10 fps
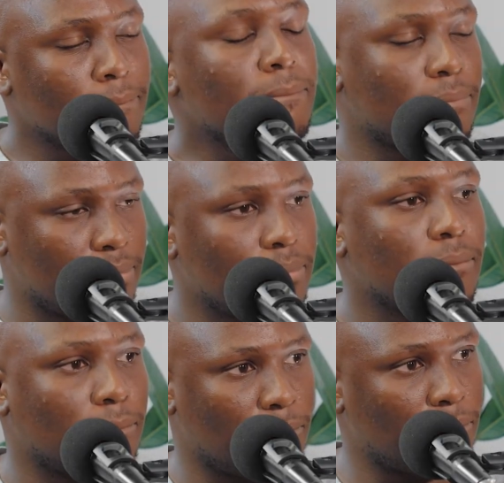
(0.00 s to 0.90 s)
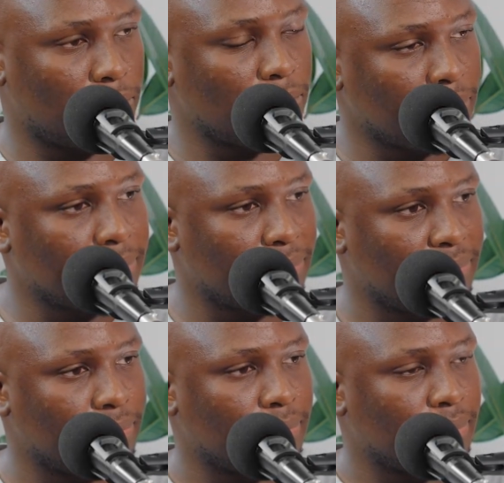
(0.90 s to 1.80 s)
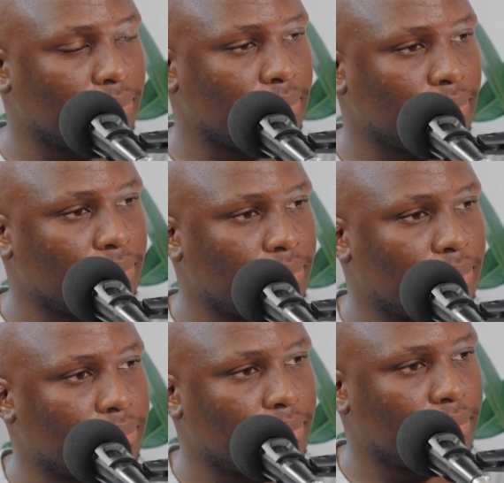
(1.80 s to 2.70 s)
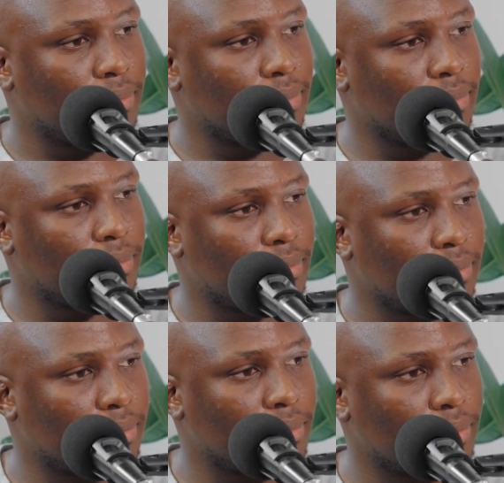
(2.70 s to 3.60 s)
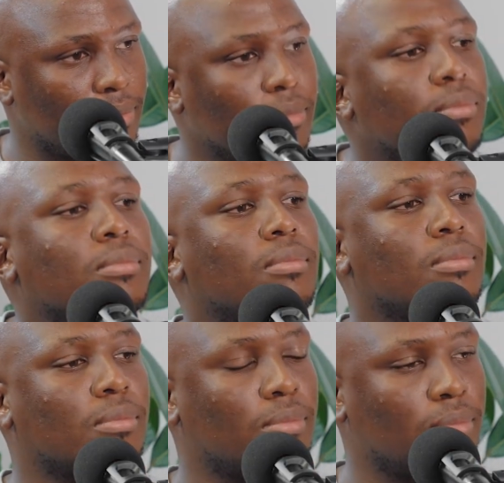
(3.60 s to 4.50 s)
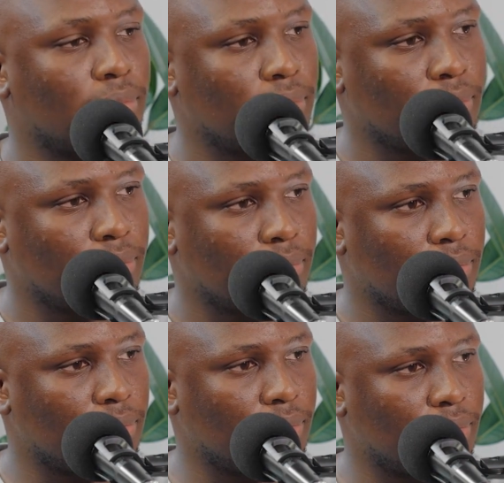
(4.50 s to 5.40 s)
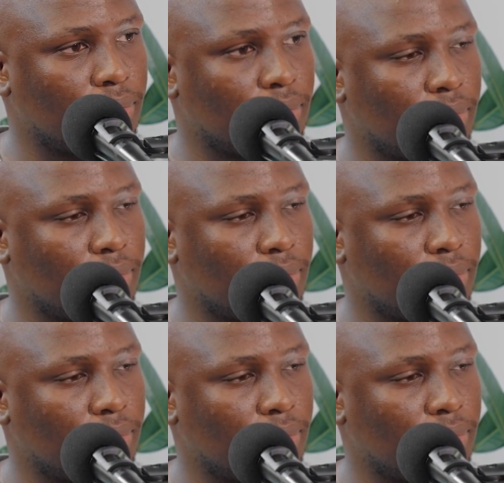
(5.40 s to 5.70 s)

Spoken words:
to say, this is what I'm doing, and, registering the company and telling them about